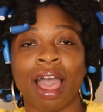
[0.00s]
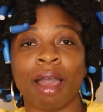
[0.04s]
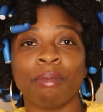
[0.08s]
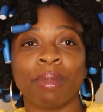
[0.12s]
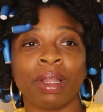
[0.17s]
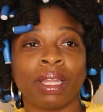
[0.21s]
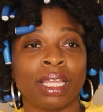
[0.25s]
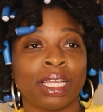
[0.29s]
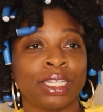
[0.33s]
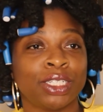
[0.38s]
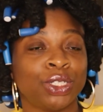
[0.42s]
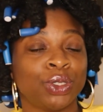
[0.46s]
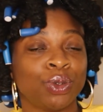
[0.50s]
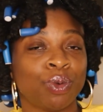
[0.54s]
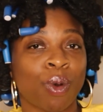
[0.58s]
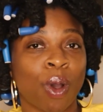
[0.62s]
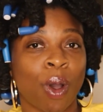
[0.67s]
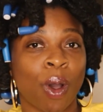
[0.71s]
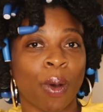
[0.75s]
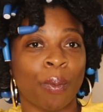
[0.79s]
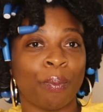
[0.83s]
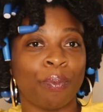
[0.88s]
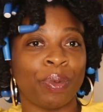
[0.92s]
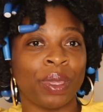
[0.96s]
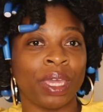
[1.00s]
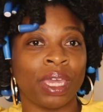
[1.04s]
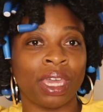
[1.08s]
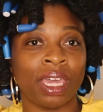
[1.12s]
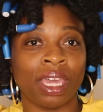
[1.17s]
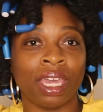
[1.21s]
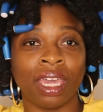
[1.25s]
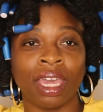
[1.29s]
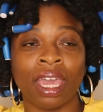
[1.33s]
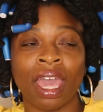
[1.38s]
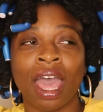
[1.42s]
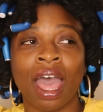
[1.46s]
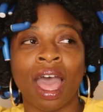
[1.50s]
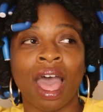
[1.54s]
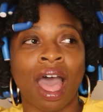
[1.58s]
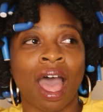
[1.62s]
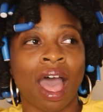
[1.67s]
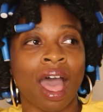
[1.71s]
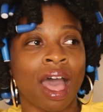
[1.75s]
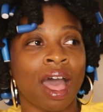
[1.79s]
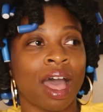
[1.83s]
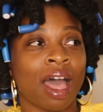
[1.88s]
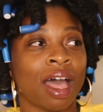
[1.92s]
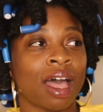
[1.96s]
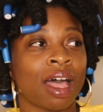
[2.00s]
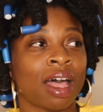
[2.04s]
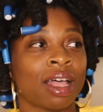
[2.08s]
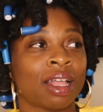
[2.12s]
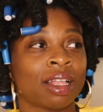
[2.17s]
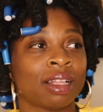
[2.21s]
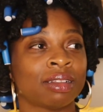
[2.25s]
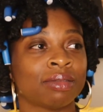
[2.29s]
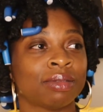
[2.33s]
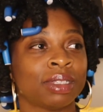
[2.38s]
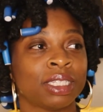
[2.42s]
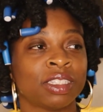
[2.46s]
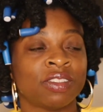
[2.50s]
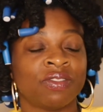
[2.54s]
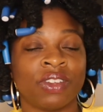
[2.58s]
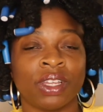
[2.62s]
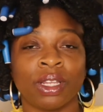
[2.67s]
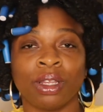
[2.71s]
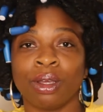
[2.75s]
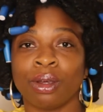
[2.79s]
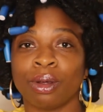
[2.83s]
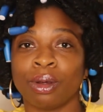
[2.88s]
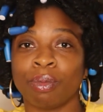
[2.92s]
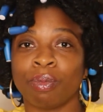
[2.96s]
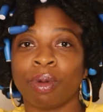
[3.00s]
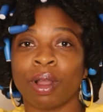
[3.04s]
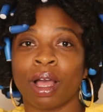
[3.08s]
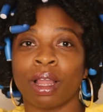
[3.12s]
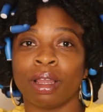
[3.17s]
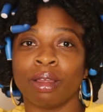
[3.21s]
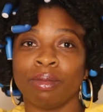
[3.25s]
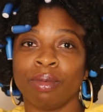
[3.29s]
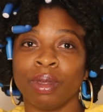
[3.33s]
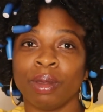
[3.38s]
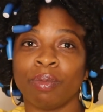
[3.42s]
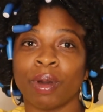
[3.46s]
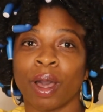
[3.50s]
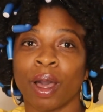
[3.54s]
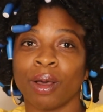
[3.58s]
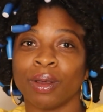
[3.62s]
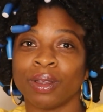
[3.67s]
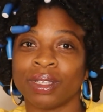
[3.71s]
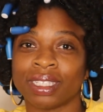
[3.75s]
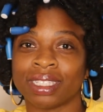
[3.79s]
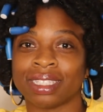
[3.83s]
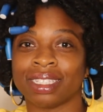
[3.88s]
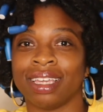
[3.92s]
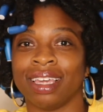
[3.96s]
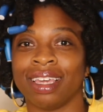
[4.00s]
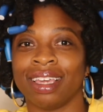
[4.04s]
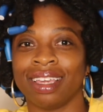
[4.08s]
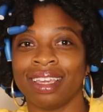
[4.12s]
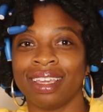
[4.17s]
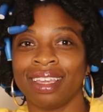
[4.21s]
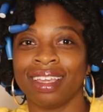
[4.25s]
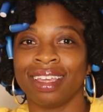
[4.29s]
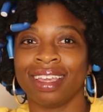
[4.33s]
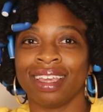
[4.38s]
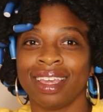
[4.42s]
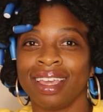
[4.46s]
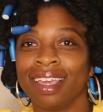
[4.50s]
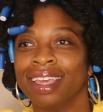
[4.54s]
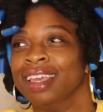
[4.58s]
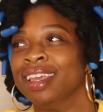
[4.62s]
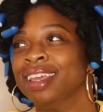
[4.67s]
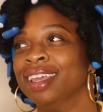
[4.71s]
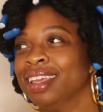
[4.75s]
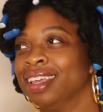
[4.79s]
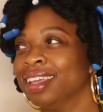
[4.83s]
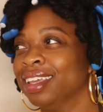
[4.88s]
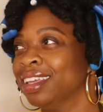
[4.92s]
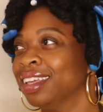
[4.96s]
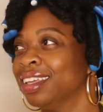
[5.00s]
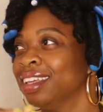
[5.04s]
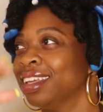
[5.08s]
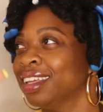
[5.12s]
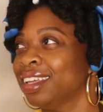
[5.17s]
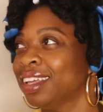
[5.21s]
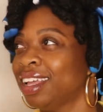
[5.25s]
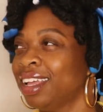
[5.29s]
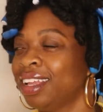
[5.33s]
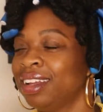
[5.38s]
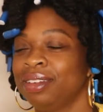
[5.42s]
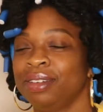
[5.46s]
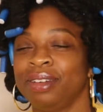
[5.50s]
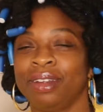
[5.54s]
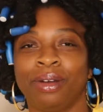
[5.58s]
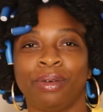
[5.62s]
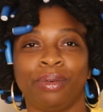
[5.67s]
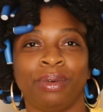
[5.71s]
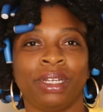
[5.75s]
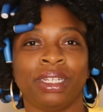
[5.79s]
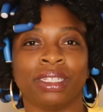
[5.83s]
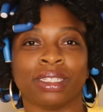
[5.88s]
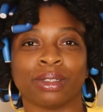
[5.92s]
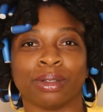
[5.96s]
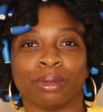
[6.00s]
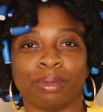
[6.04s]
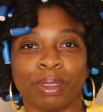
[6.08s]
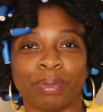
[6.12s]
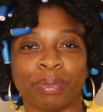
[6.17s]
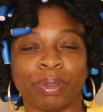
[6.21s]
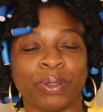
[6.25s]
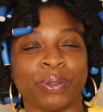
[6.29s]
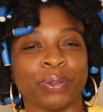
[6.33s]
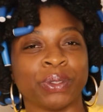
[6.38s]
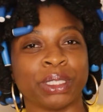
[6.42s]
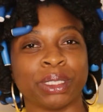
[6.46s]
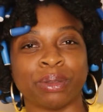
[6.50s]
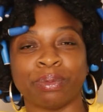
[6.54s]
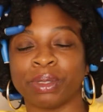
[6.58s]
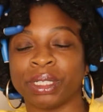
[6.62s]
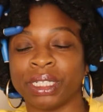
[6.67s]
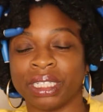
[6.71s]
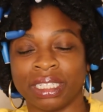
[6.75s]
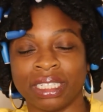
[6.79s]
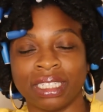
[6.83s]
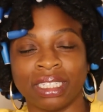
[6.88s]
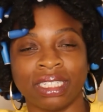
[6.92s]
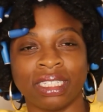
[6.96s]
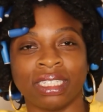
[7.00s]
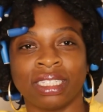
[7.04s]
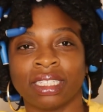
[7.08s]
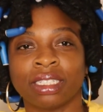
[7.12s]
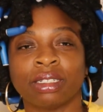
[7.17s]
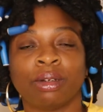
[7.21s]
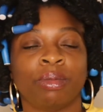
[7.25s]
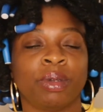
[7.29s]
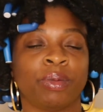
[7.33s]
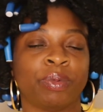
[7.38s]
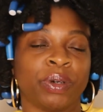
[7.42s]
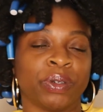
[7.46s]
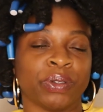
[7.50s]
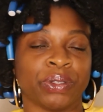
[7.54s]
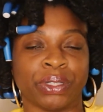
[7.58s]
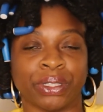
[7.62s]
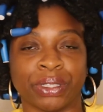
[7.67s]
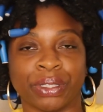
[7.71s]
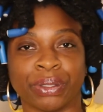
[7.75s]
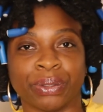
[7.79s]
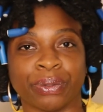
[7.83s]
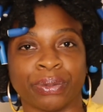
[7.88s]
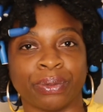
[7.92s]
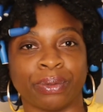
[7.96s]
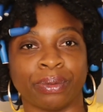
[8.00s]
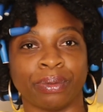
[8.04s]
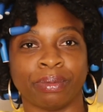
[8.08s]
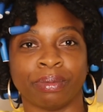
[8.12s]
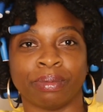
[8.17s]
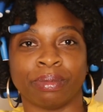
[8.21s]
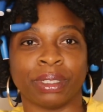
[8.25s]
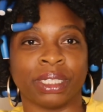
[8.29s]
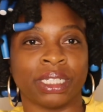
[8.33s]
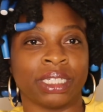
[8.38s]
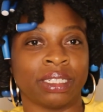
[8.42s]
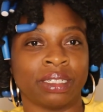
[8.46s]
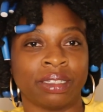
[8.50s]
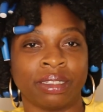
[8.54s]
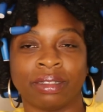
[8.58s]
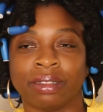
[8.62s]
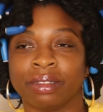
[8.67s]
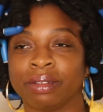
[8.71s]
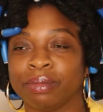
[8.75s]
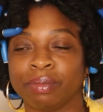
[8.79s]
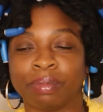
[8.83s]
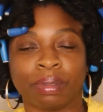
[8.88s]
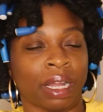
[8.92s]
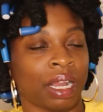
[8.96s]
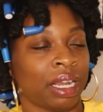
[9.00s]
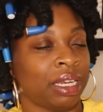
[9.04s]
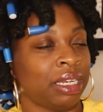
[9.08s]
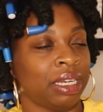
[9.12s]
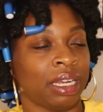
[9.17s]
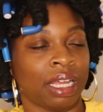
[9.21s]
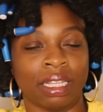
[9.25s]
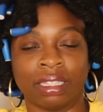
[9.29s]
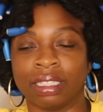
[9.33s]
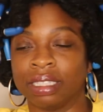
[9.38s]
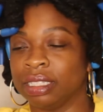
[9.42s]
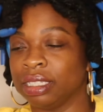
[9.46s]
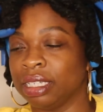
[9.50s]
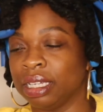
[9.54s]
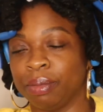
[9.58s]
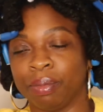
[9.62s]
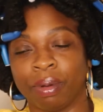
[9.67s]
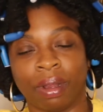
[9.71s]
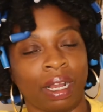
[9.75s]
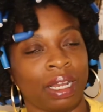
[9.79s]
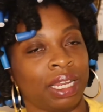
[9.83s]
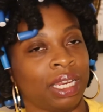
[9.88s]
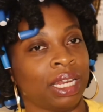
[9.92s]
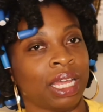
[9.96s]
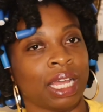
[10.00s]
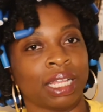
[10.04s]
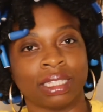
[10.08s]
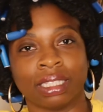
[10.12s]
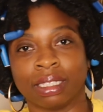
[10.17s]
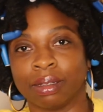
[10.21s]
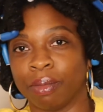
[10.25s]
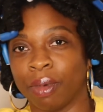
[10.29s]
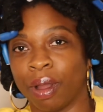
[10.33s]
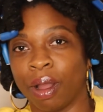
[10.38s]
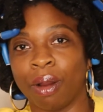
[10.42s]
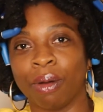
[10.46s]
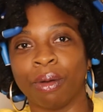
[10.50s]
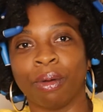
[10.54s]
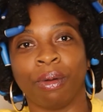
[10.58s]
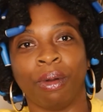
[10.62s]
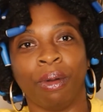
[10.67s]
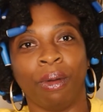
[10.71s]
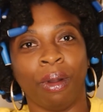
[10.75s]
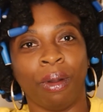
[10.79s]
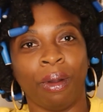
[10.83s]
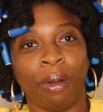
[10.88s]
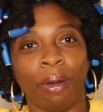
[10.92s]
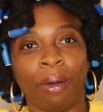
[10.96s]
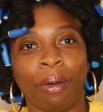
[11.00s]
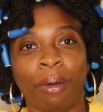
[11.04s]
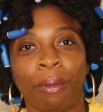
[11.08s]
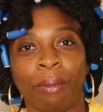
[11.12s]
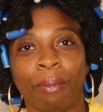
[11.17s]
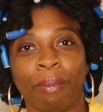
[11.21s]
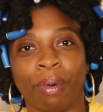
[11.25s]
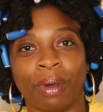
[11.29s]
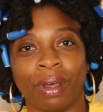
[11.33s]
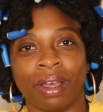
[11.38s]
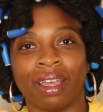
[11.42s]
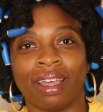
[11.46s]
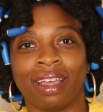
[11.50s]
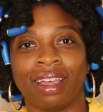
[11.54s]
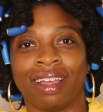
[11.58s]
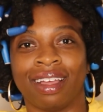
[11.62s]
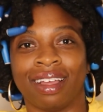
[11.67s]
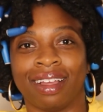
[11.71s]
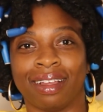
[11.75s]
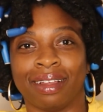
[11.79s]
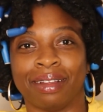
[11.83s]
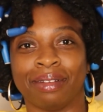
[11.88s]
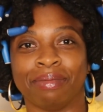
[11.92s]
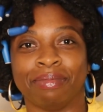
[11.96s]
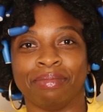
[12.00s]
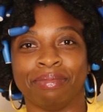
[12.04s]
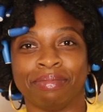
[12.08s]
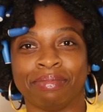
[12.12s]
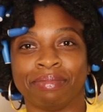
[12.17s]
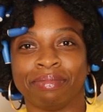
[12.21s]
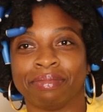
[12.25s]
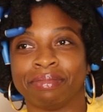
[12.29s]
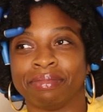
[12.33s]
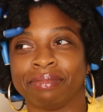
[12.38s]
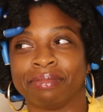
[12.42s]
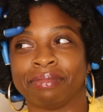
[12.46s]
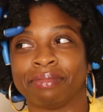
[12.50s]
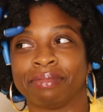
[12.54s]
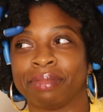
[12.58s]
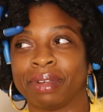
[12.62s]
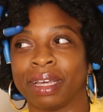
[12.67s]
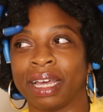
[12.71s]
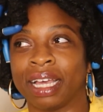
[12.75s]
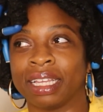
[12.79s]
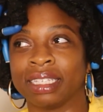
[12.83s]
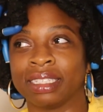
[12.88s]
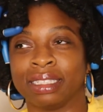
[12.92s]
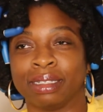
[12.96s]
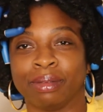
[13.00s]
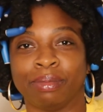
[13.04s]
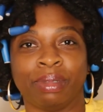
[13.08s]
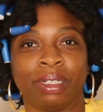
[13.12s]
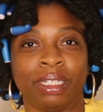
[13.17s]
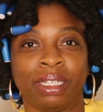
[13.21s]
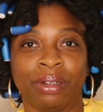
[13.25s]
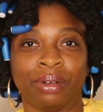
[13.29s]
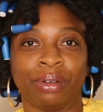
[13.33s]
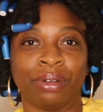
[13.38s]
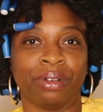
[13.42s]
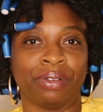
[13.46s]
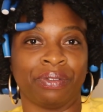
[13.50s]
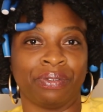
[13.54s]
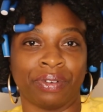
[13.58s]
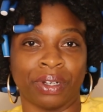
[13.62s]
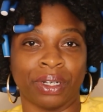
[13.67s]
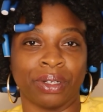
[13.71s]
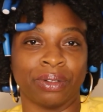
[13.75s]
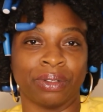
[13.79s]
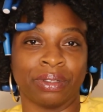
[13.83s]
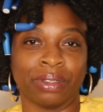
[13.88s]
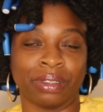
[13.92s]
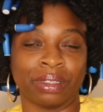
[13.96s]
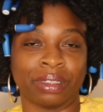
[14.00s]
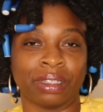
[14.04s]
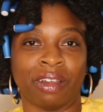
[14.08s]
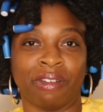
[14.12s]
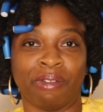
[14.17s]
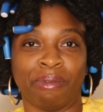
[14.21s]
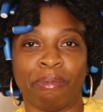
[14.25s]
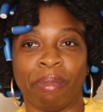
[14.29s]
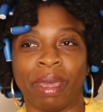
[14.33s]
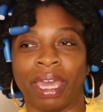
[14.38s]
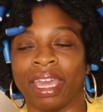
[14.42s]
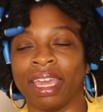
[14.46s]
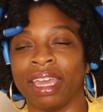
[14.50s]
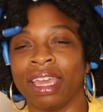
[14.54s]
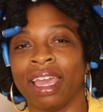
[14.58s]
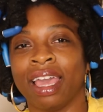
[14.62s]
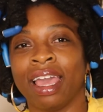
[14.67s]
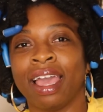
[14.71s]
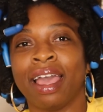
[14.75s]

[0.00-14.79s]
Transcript: I'm gonna let you all be. This video will probably be posted, I don't know when it's gonna be posted, but it's gonna be posted soon, but probably not today, probably not tomorrow, but possibly on the 1st of May